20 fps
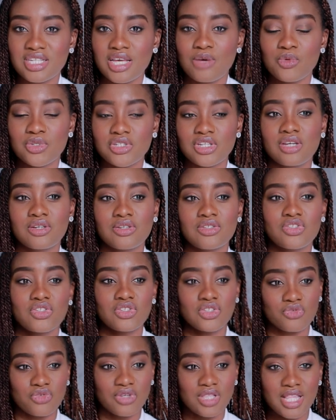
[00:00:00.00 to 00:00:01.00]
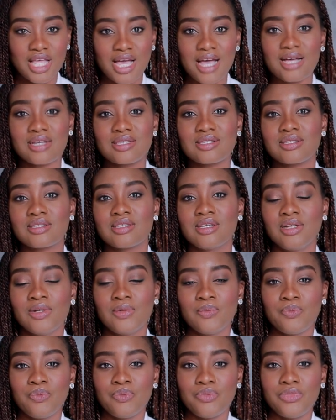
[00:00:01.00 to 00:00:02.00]
I wish I could just relax,
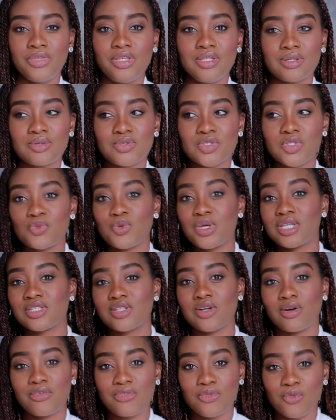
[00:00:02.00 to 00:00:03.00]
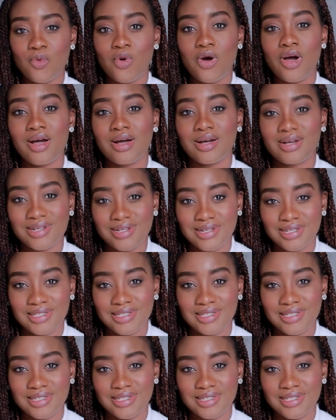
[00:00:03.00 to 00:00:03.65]
you know, switch off work